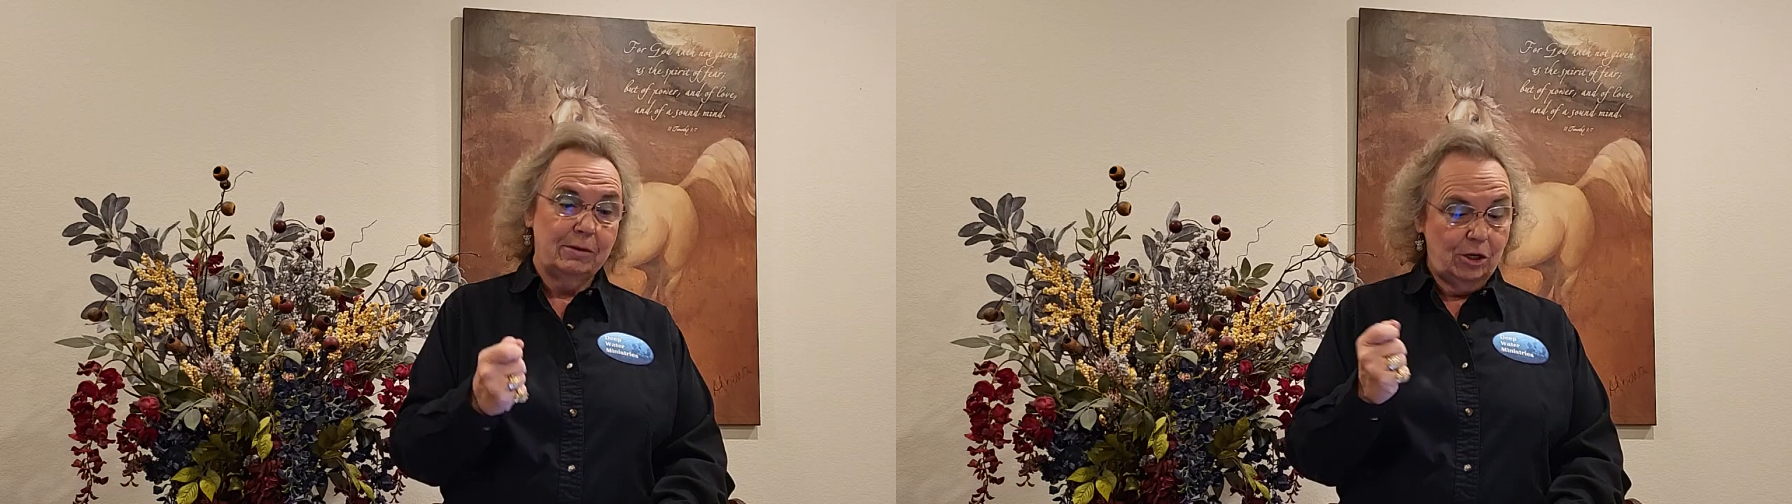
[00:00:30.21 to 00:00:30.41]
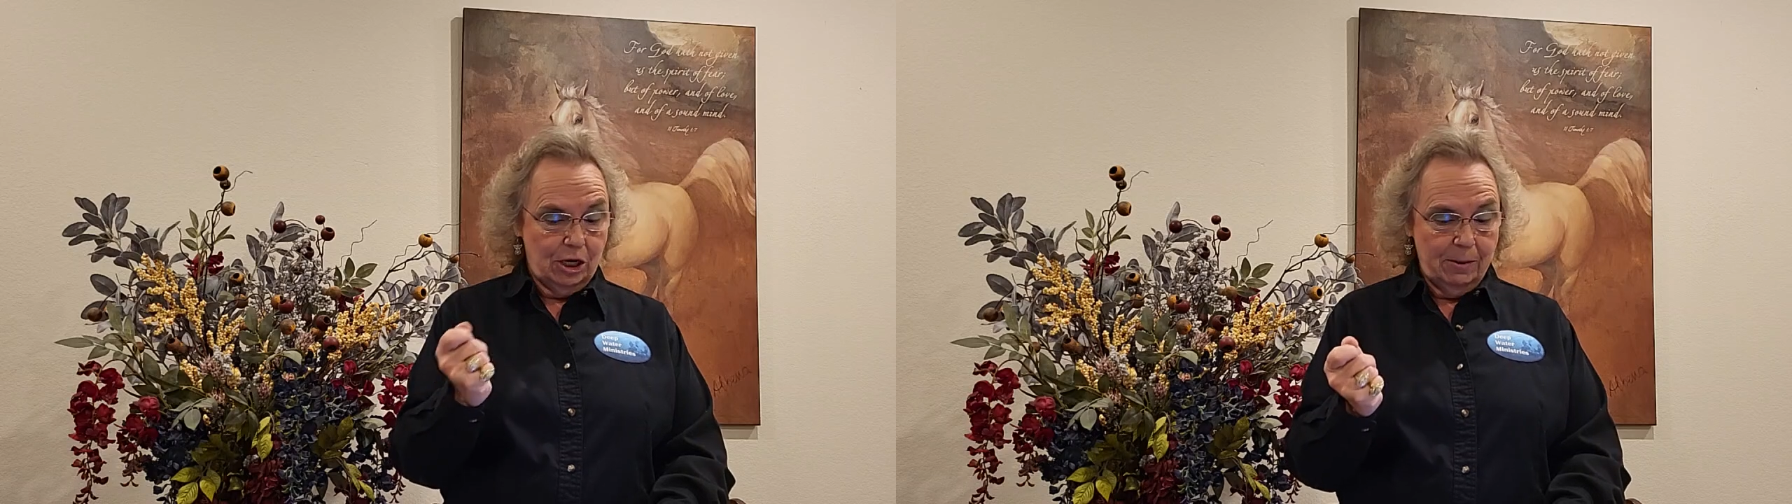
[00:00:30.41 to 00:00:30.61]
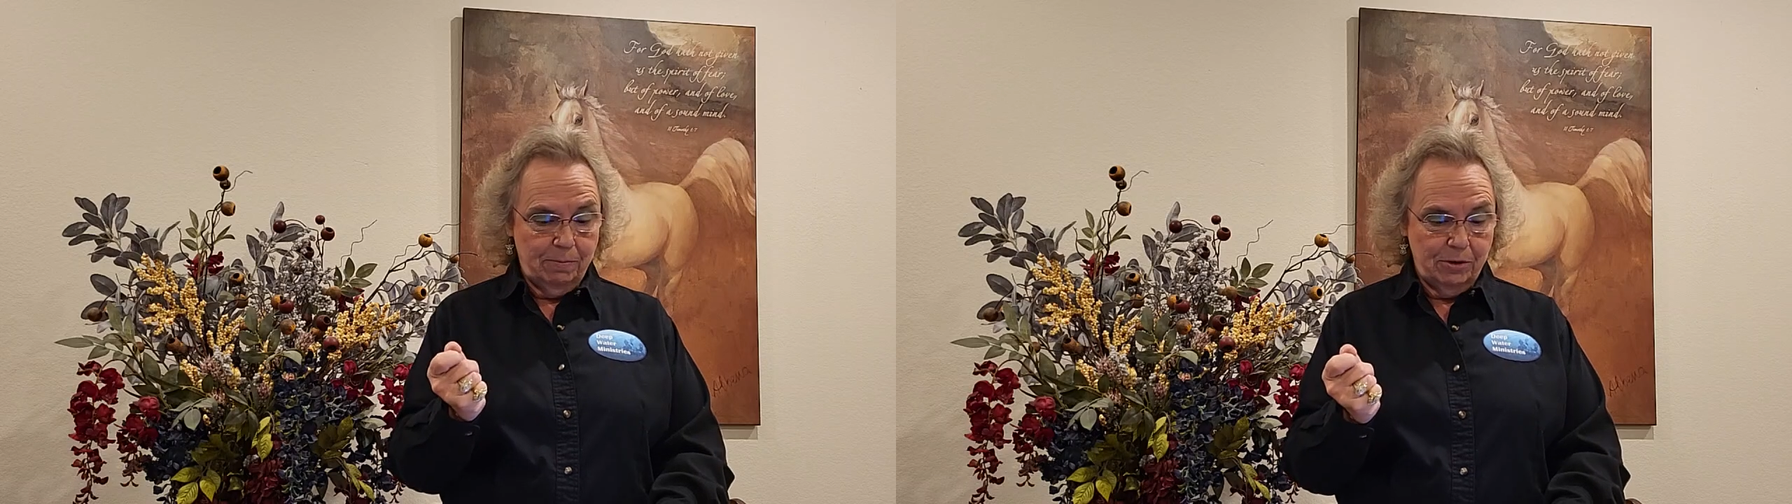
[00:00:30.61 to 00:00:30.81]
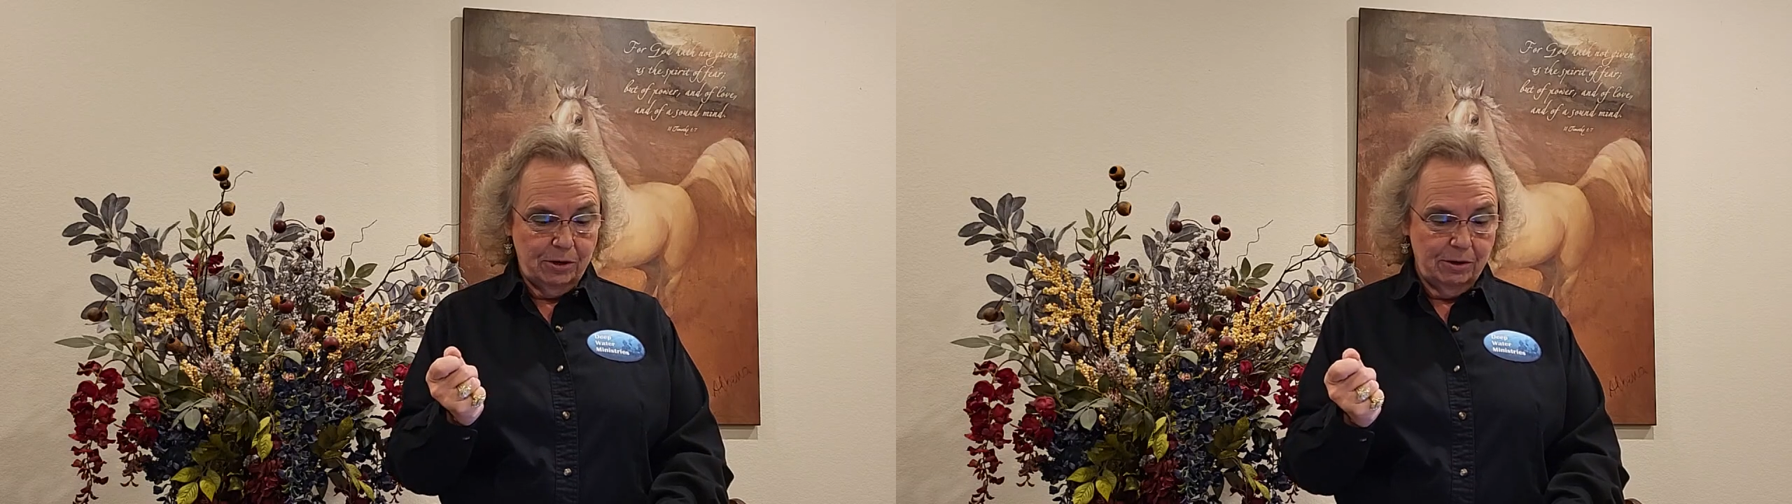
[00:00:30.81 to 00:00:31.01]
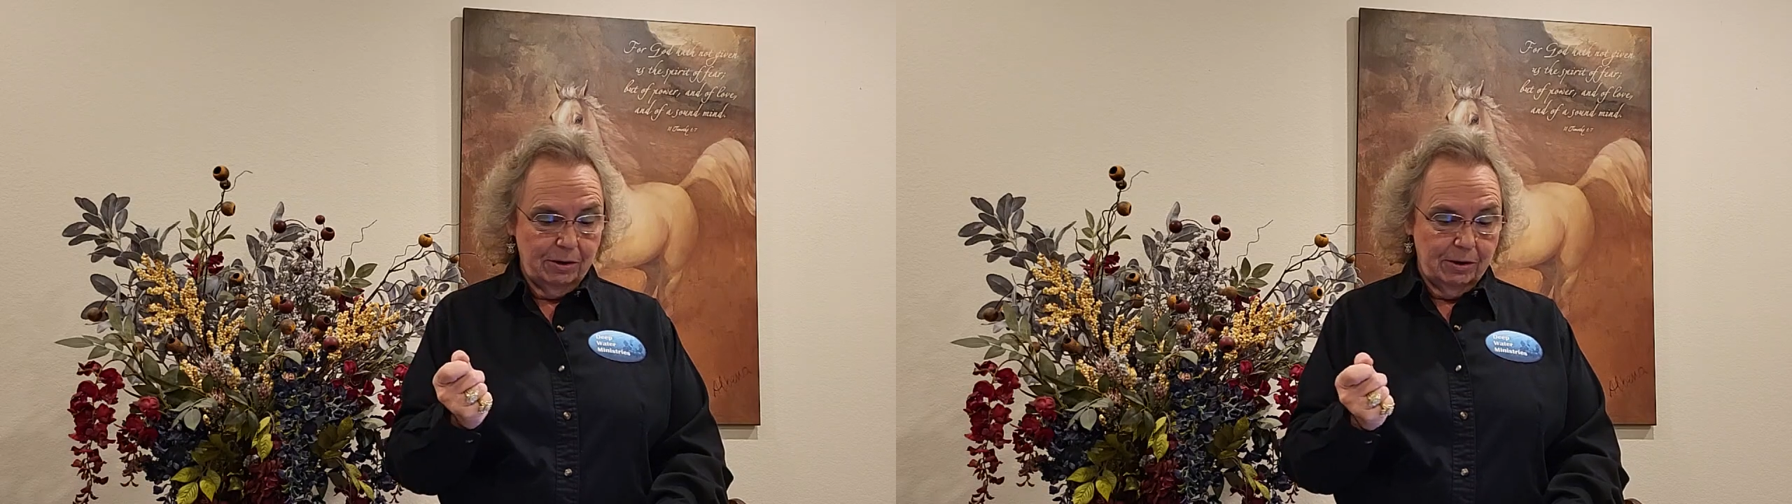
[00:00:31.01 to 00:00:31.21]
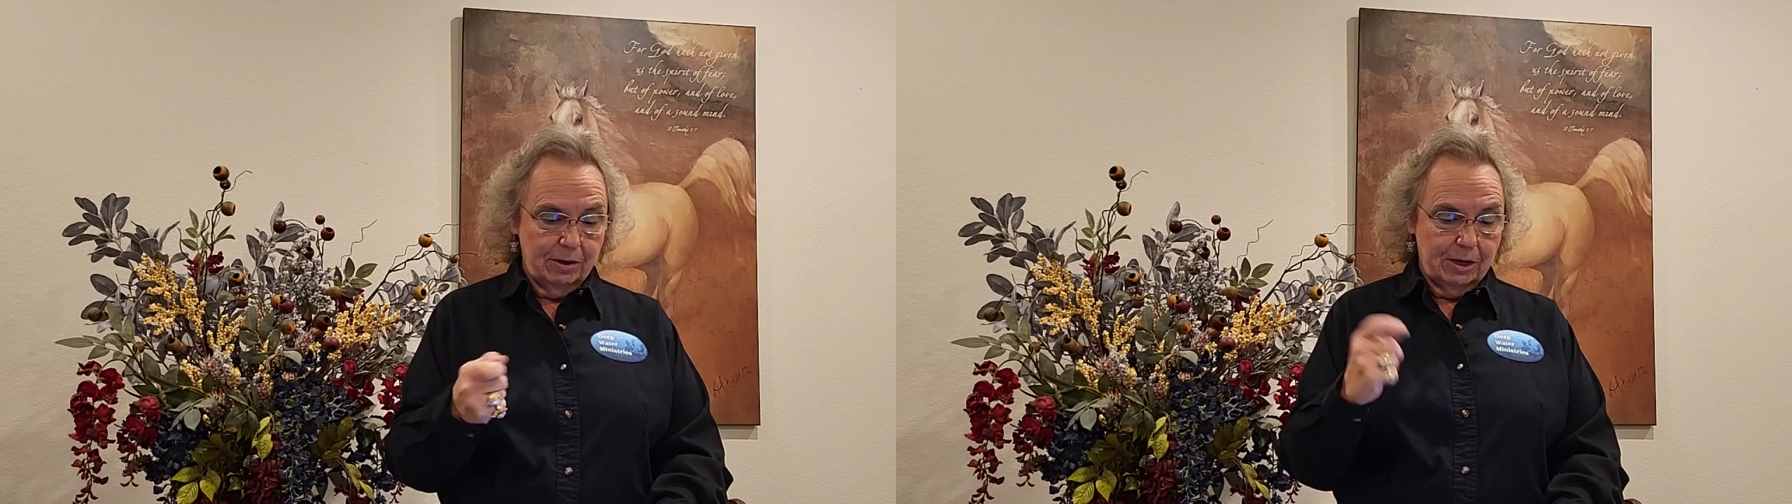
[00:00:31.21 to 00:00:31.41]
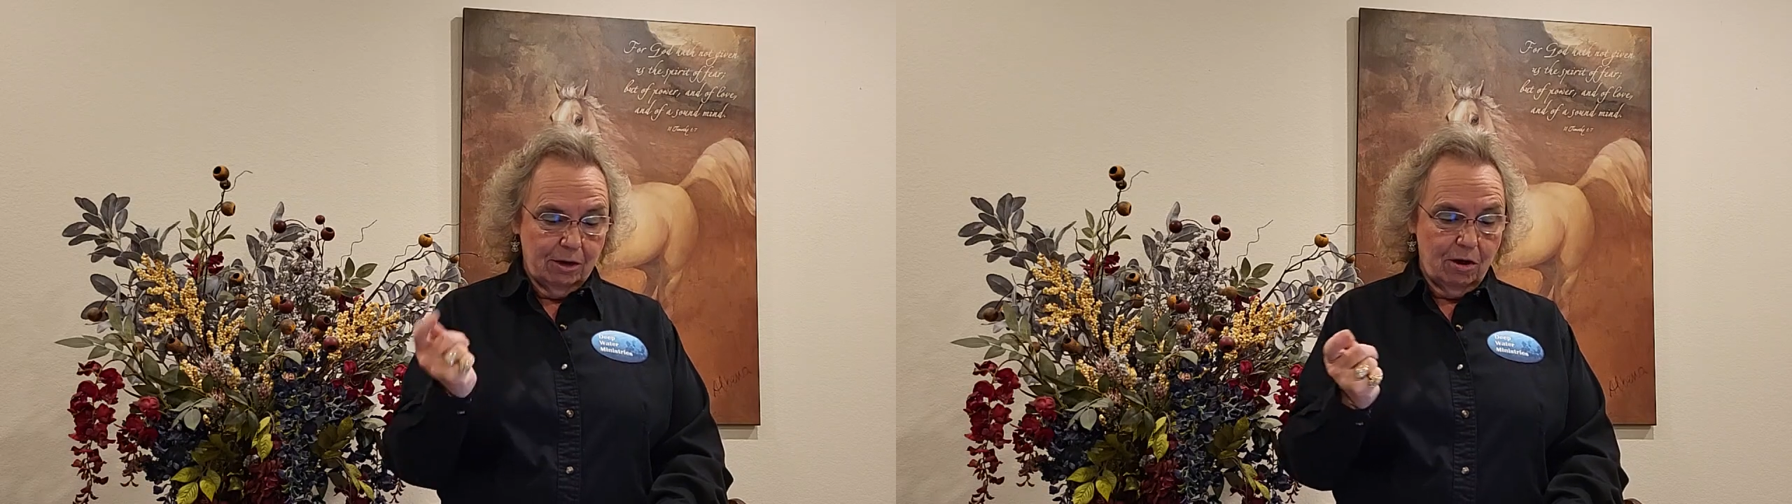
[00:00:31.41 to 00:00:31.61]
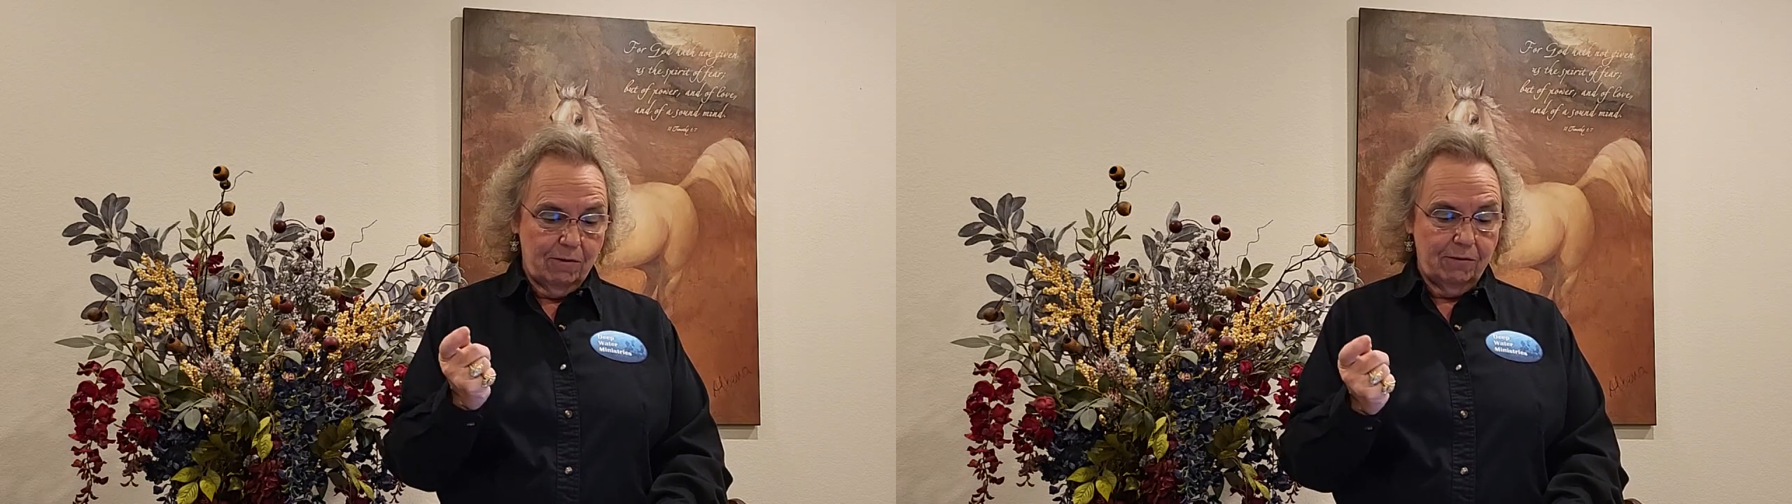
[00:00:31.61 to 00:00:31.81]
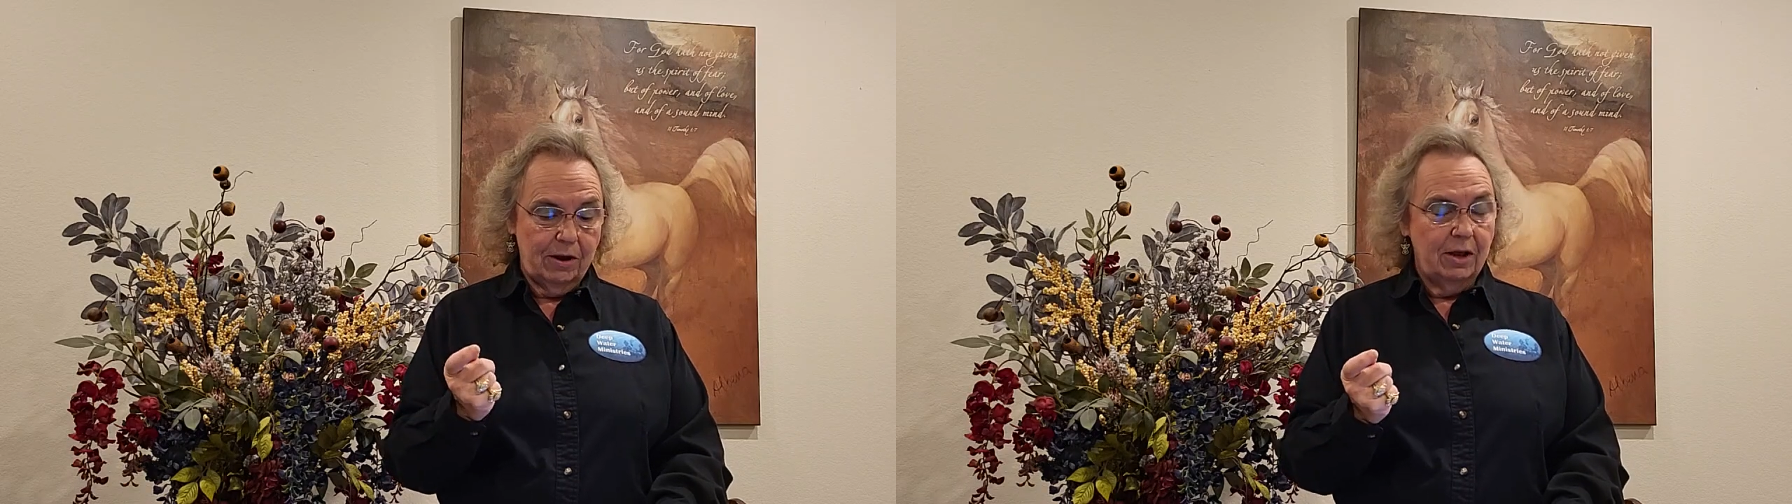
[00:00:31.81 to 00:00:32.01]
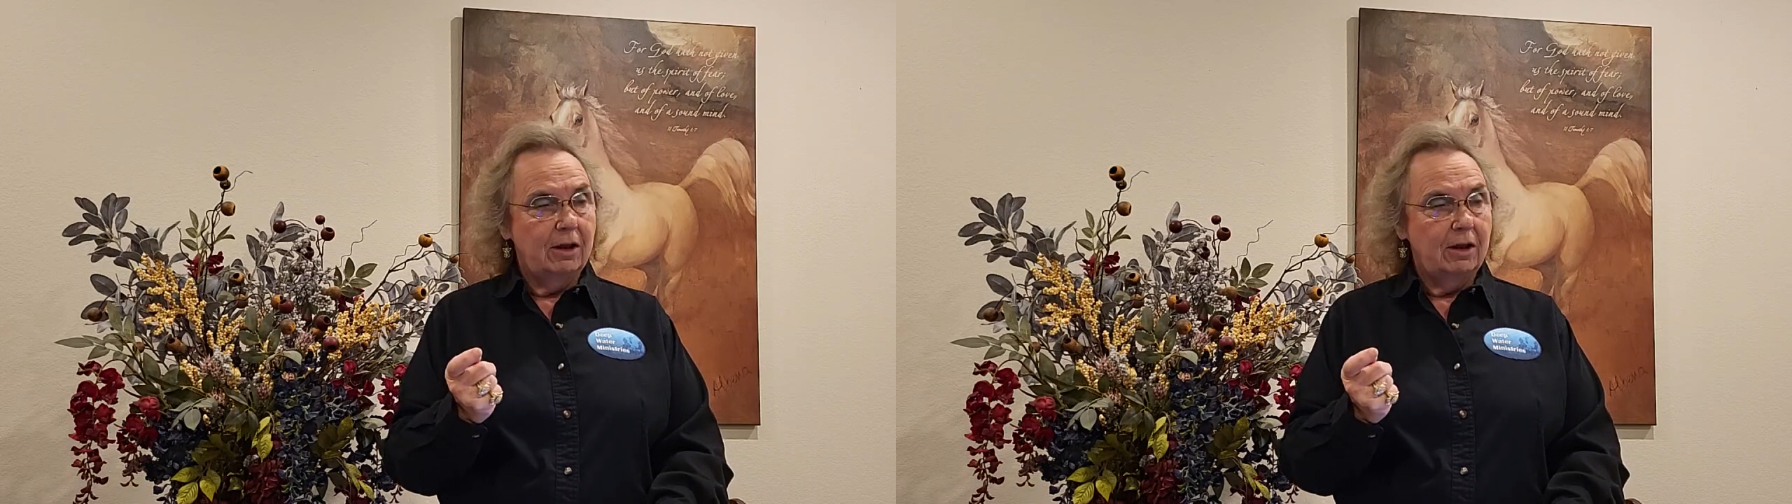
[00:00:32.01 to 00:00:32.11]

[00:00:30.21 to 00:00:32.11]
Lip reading: chips, and a coffee.